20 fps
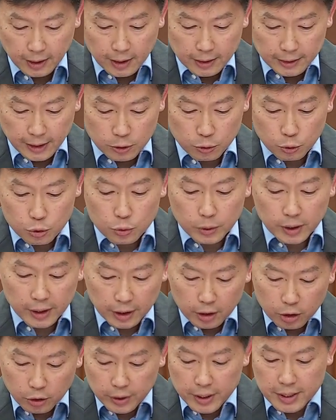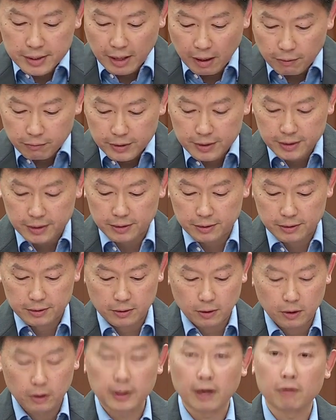There's also an increased emphasis
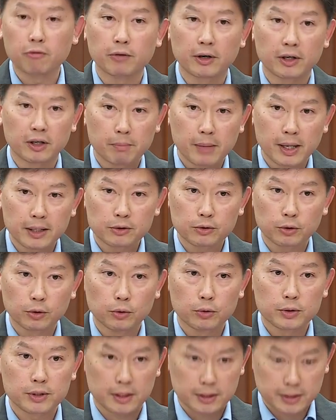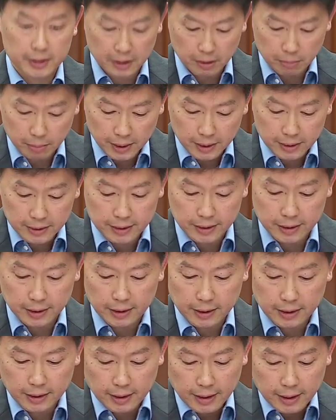on environmental sustainability.
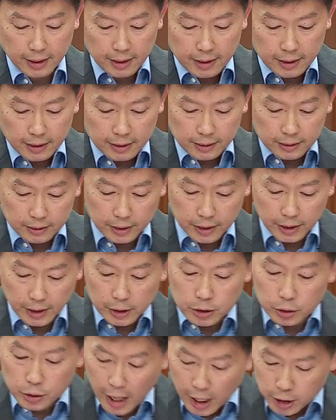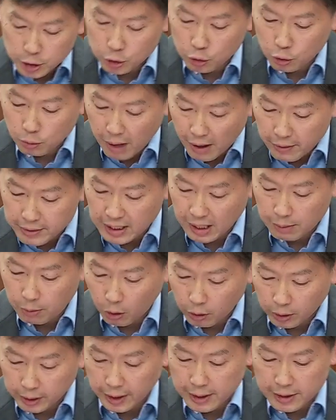The International Maritime
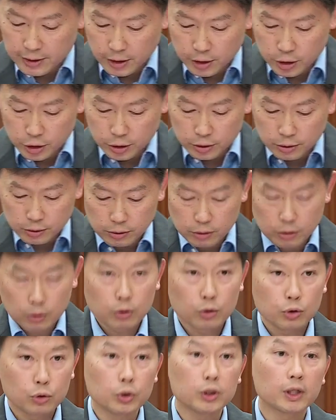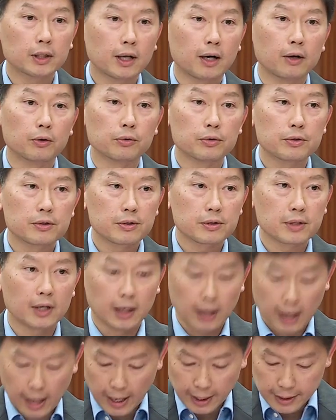Organization could announce
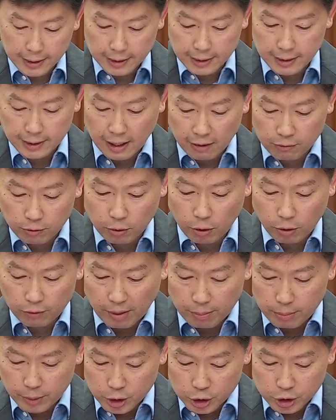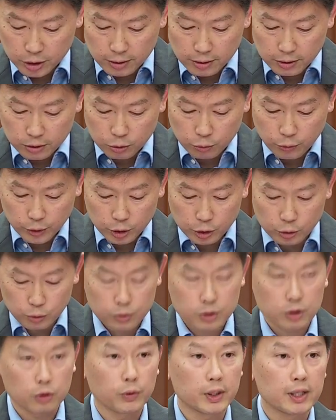a higher level of ambition to
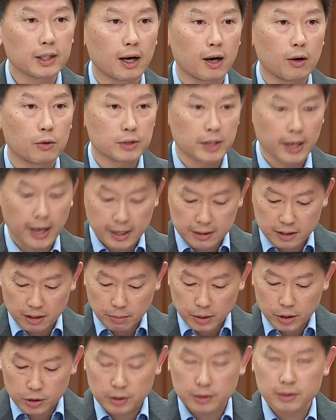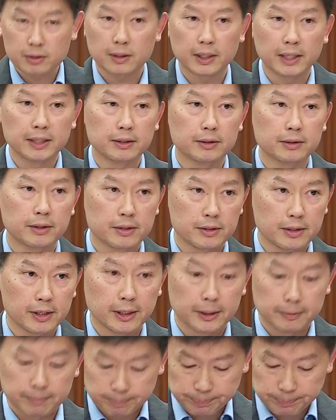reduce greenhouse gas emissions later this year.